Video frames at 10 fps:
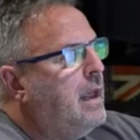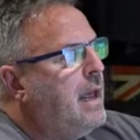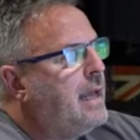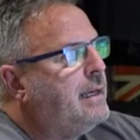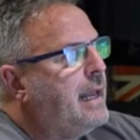
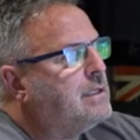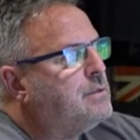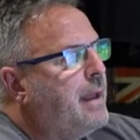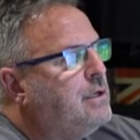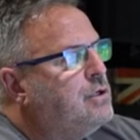and
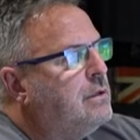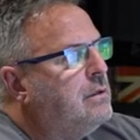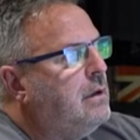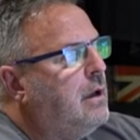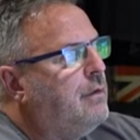expansion
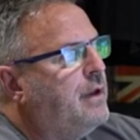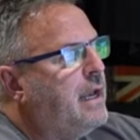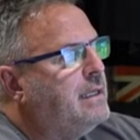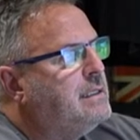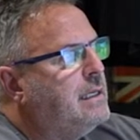of the
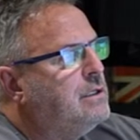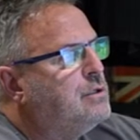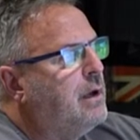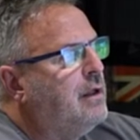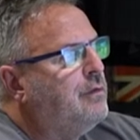
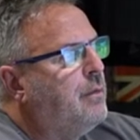1912